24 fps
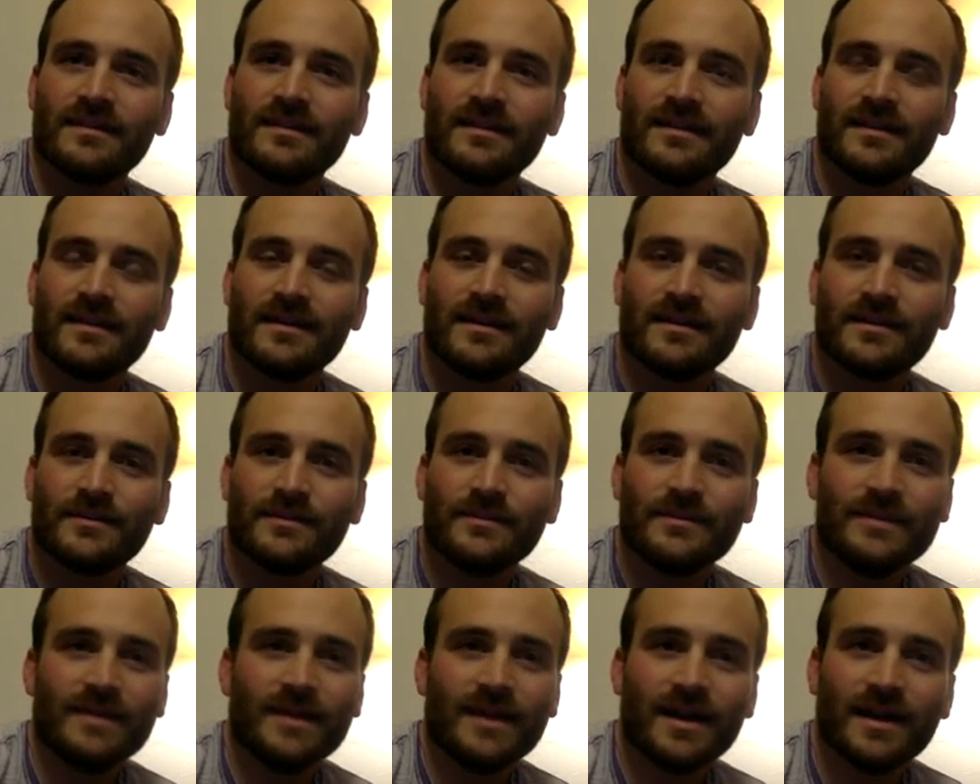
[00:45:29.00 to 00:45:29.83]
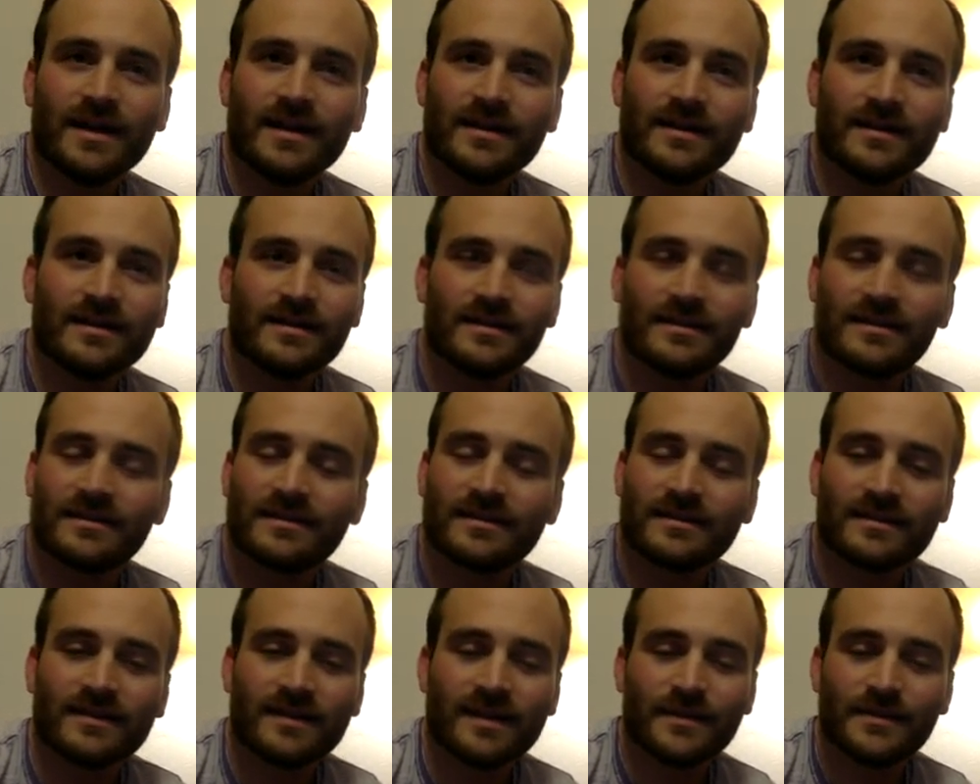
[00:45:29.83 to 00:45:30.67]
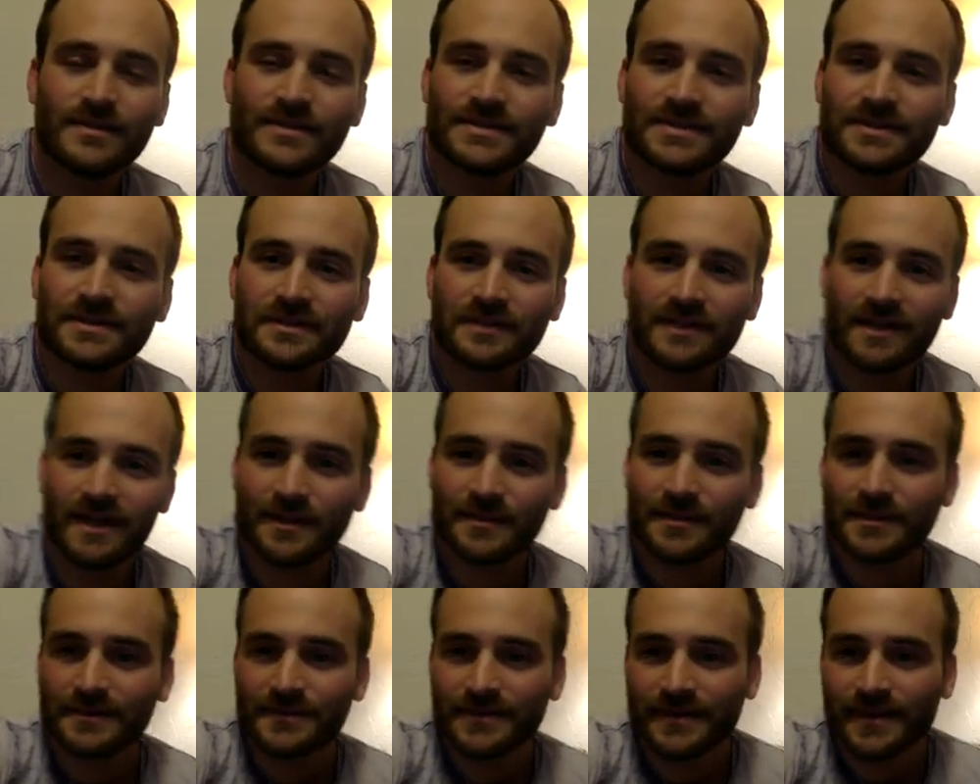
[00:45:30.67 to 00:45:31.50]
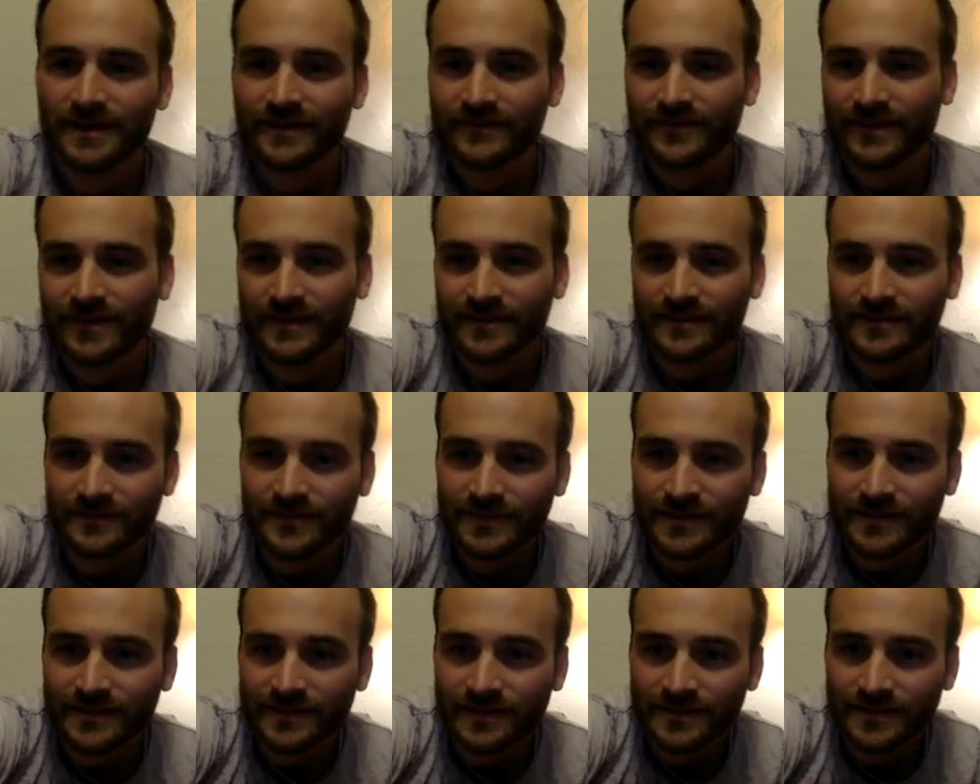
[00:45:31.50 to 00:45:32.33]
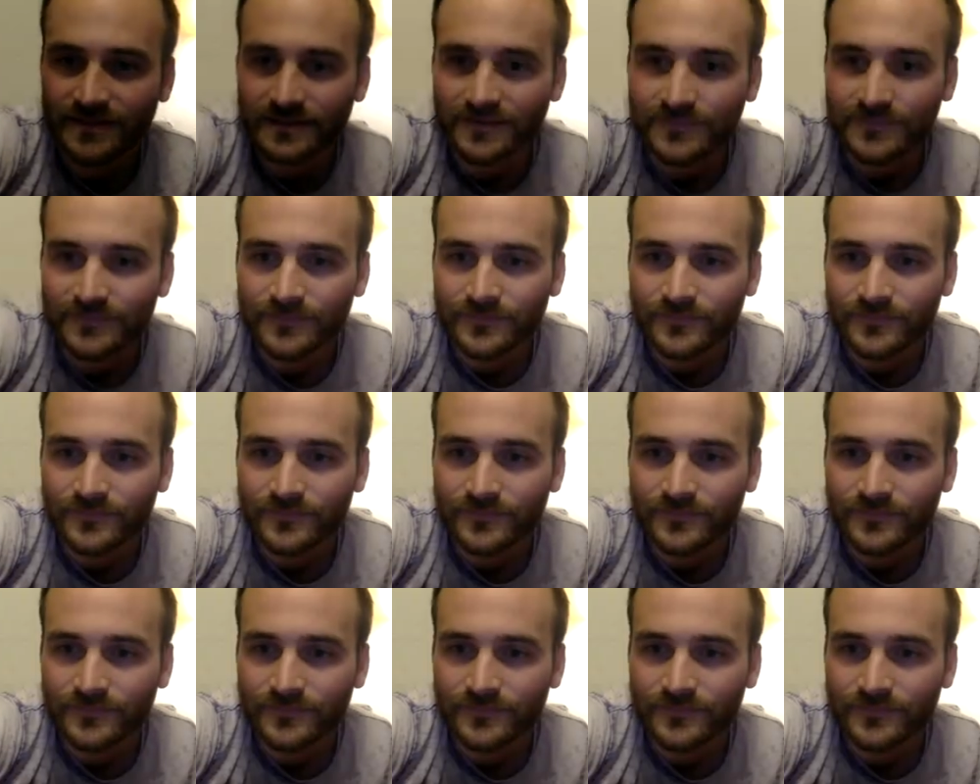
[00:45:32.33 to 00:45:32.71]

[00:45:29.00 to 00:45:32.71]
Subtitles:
It could, yeah. I'm sure a lot of people have that experience.